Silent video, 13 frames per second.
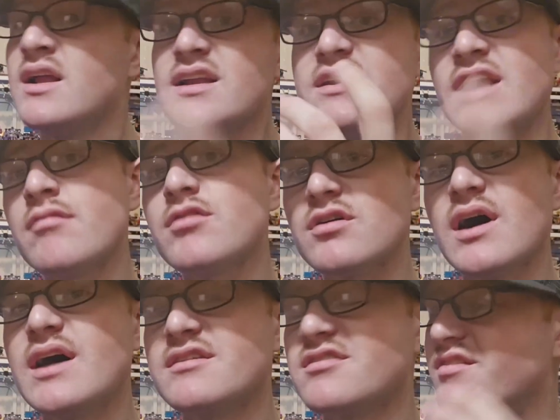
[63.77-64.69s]

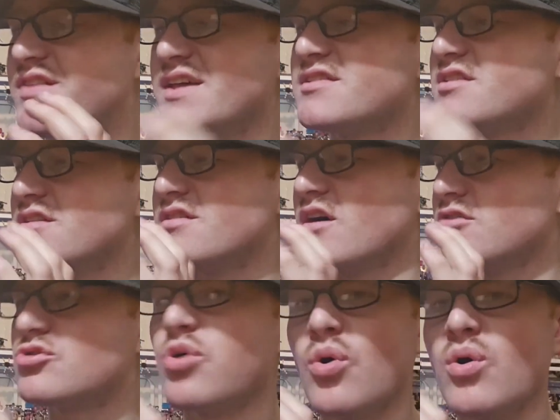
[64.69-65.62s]
nevertheless, this is a
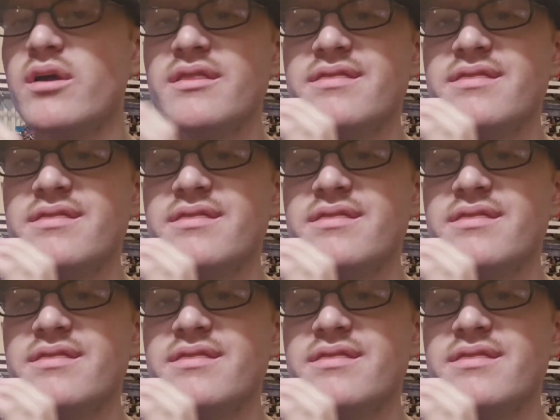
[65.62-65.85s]
toy